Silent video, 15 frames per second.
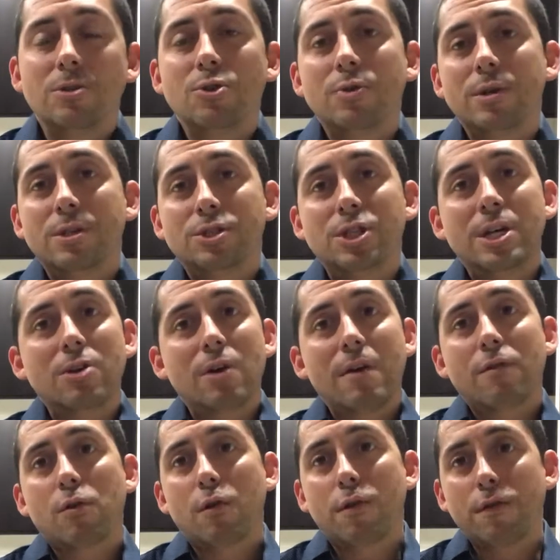do a
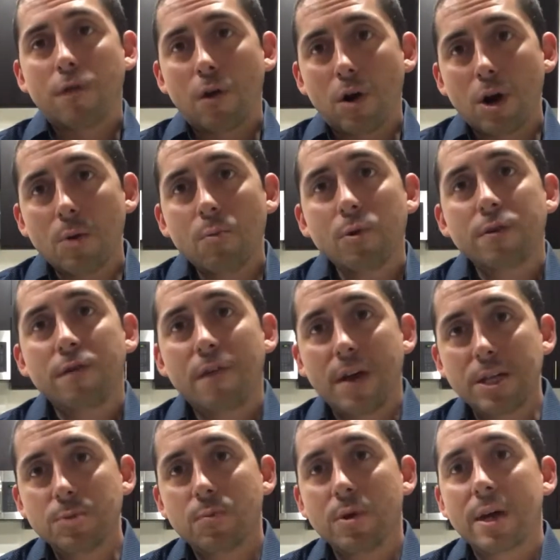geographical farm with
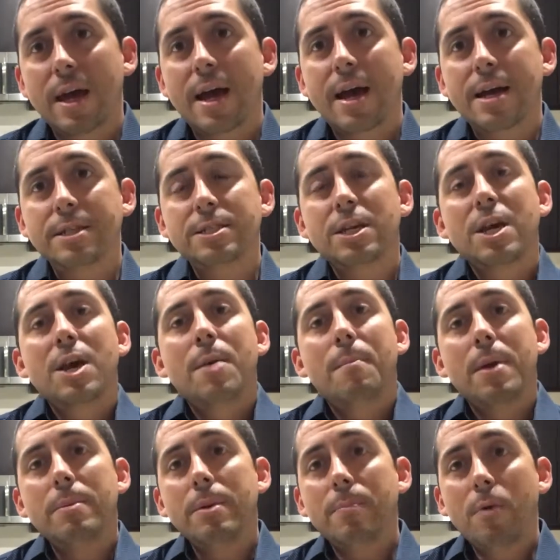Facebook ads,
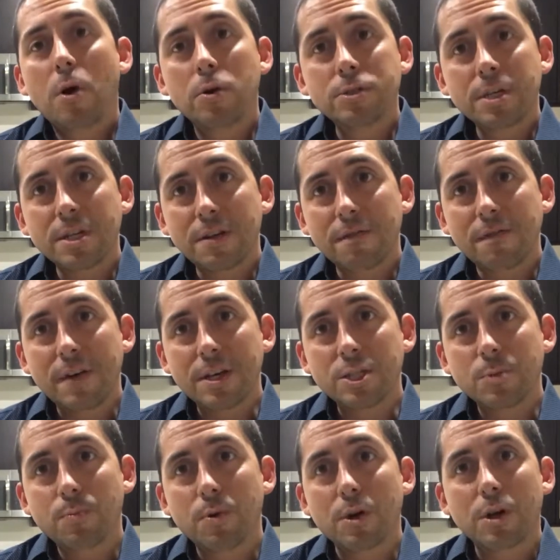maybe post it to
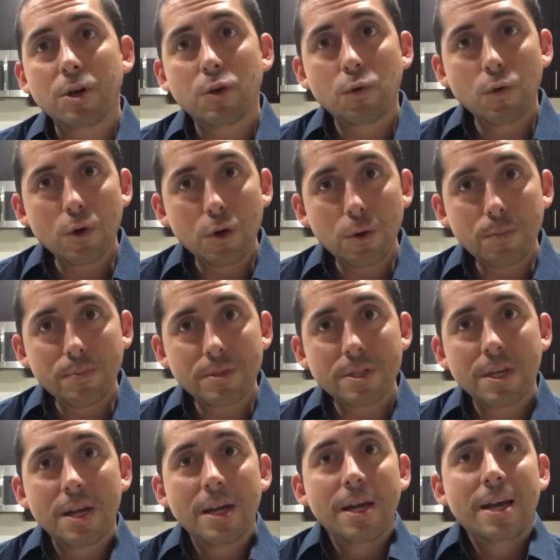Facebook groups,
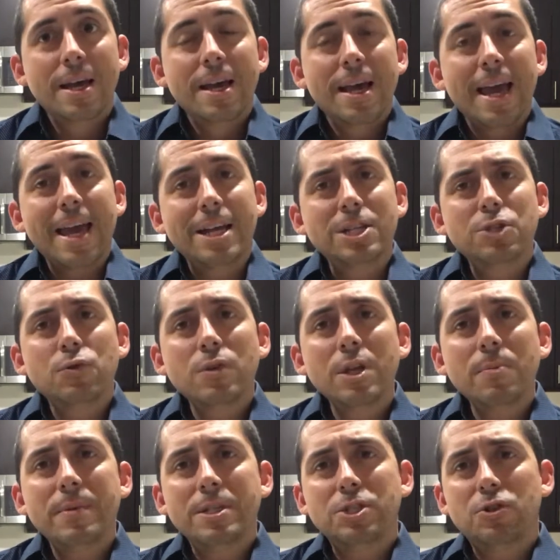and just really
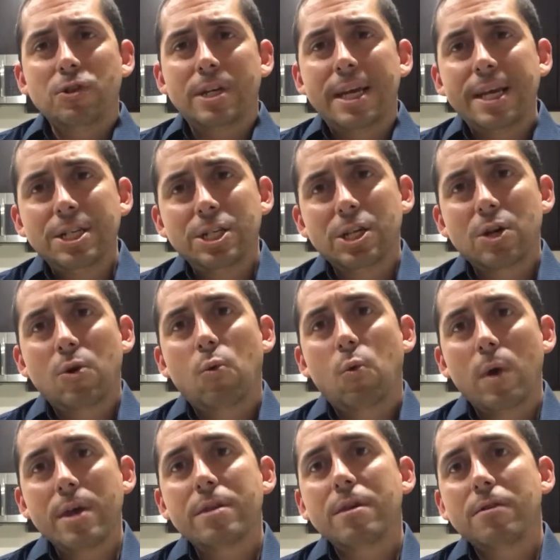be strategic
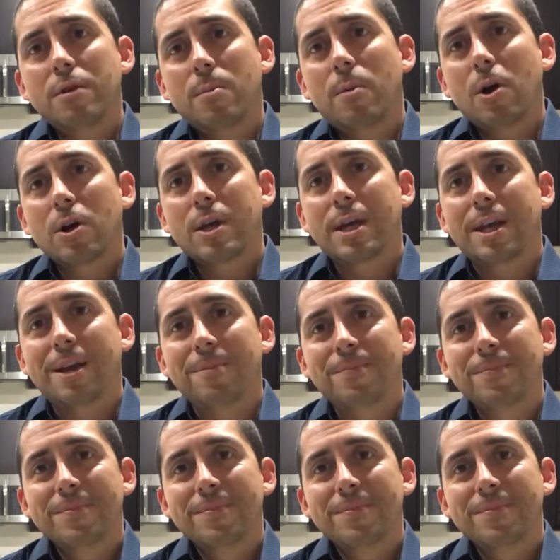with the marketing."